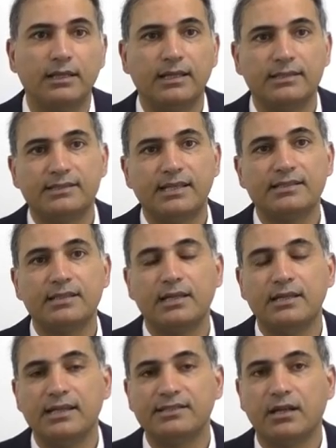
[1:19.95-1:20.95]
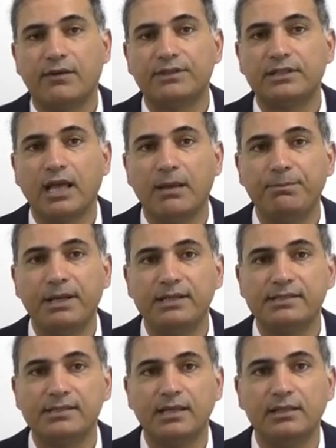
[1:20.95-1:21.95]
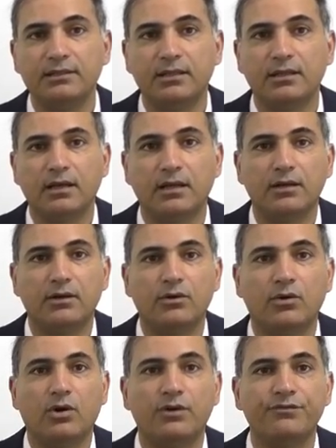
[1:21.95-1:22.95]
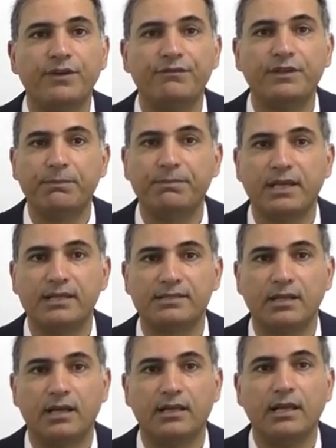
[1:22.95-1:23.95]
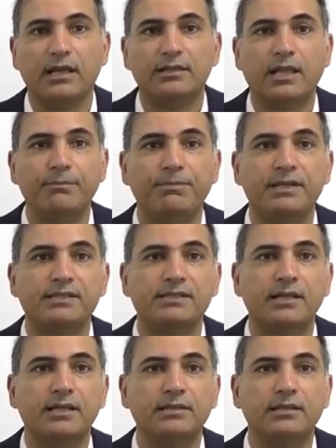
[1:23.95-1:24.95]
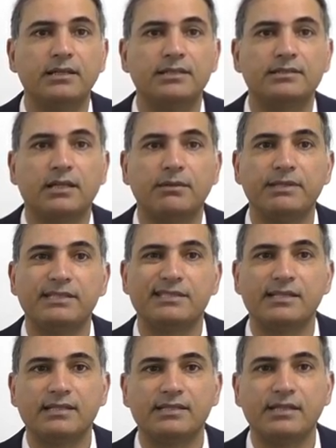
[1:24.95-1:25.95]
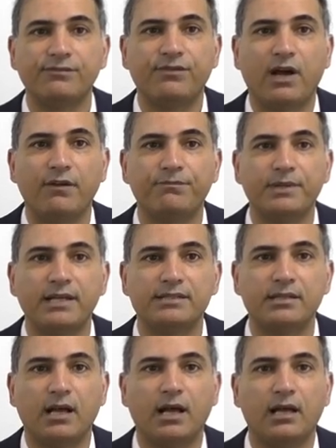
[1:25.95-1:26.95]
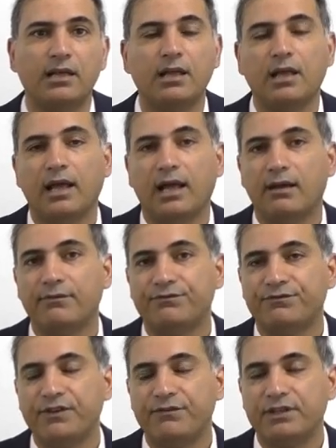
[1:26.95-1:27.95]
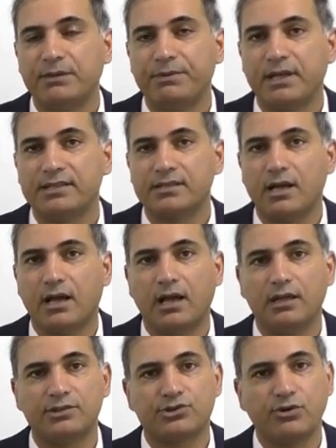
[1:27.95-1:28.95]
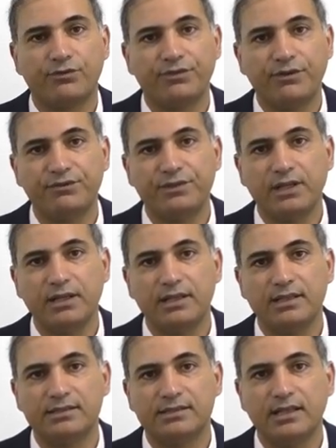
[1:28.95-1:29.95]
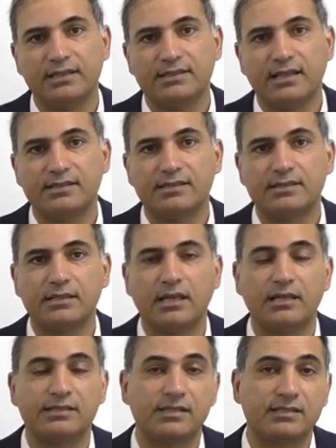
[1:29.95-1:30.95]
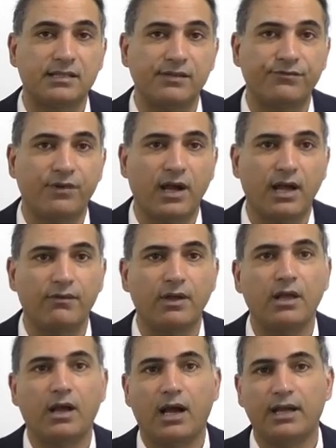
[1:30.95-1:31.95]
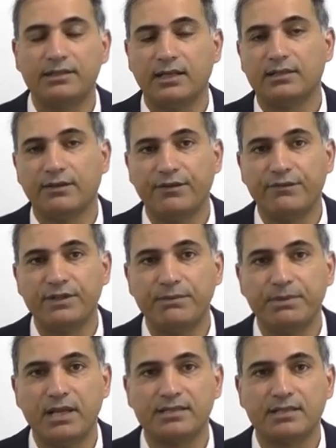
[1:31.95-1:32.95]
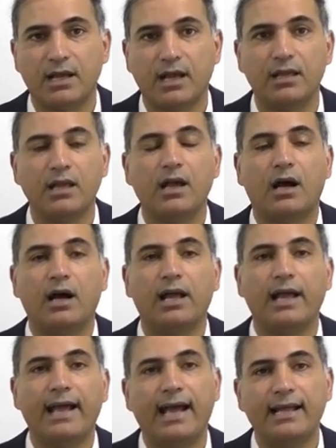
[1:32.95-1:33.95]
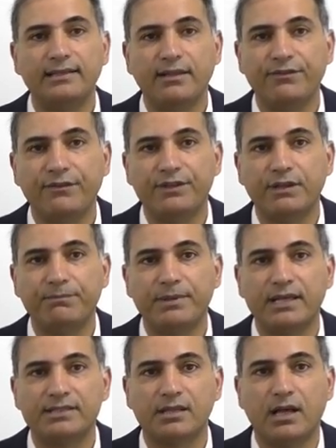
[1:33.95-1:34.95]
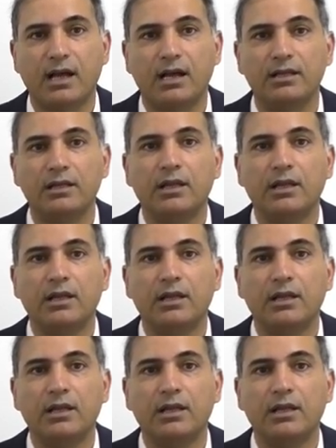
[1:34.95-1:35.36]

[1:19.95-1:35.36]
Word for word: It says the lesser of the ten percent or fifty P S I. ten percent is going to be sixty-five P S I. And fifty P S I, so fifty is less than uh, sixty-five. I take the fifty P S I, I add the fifty P S I